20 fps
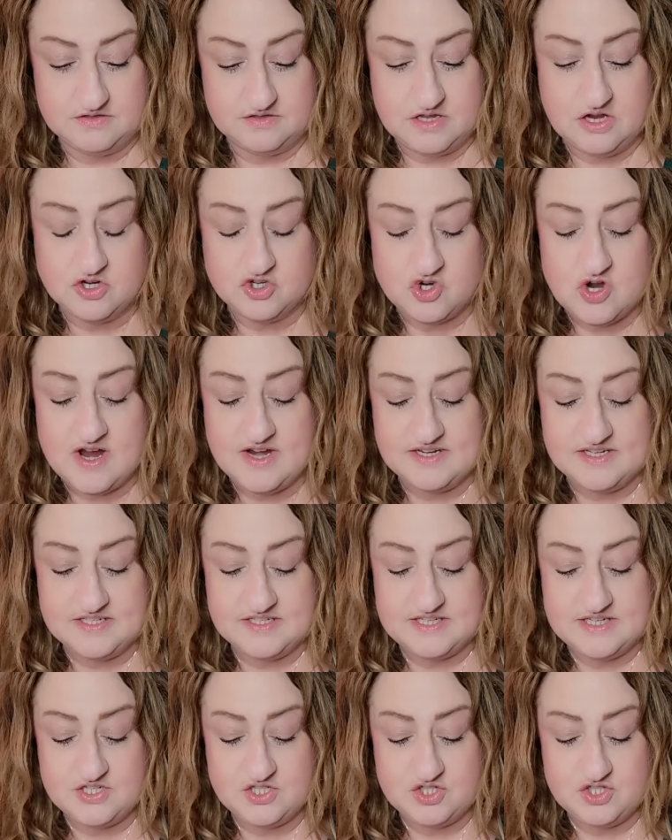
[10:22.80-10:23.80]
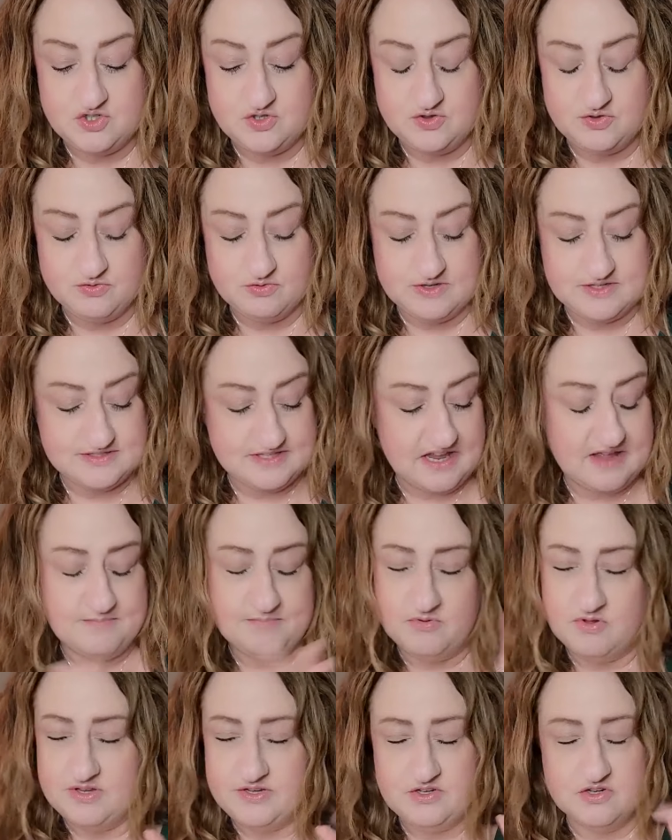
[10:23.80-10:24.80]
they're trying to teach you through
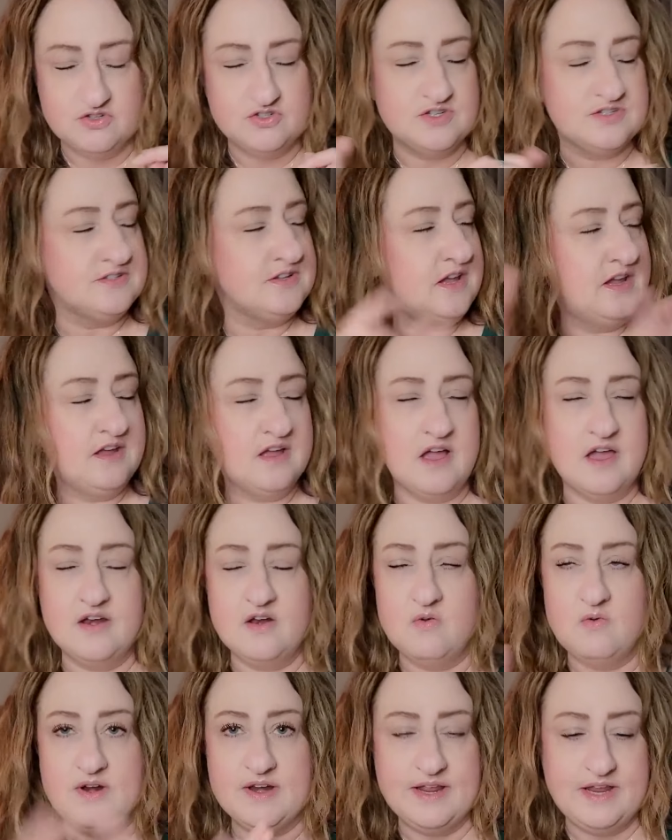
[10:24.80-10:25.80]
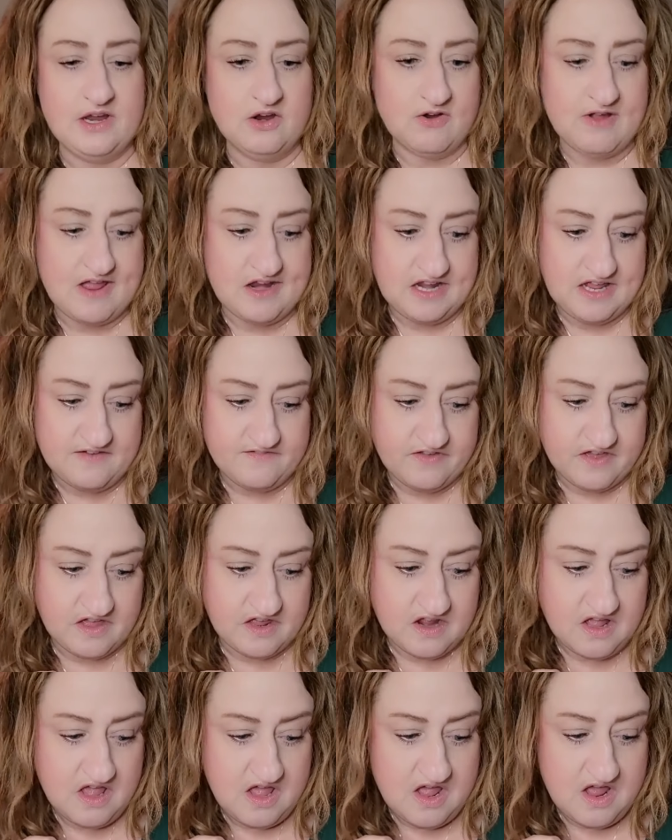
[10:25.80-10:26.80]
example, and you're just like, I don't want to hear any of
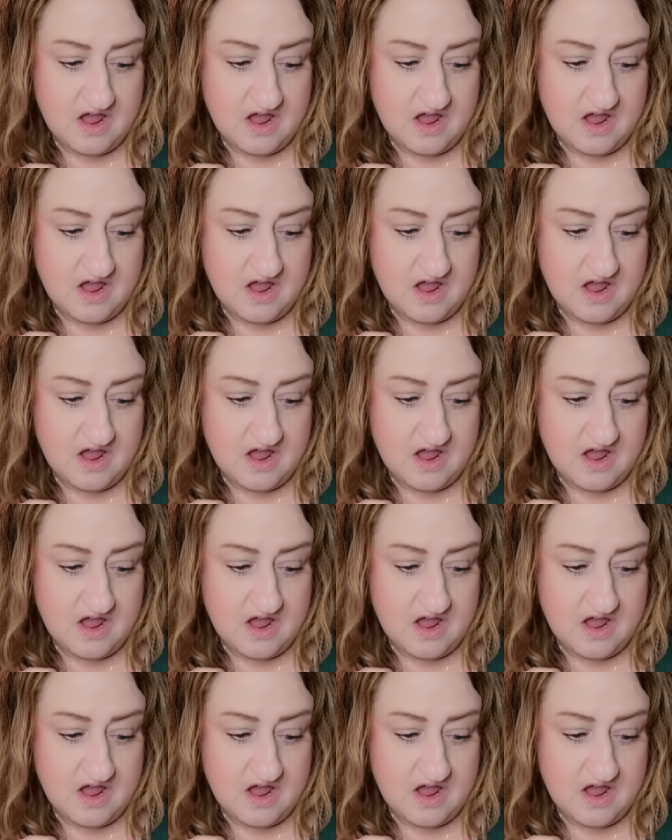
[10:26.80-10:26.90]
it.